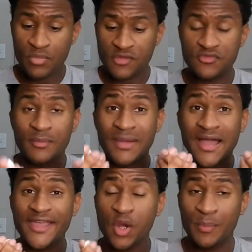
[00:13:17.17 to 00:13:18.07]
from
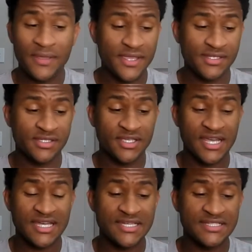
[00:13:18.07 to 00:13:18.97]
my opinion, you
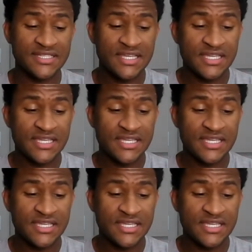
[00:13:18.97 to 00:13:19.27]
guys,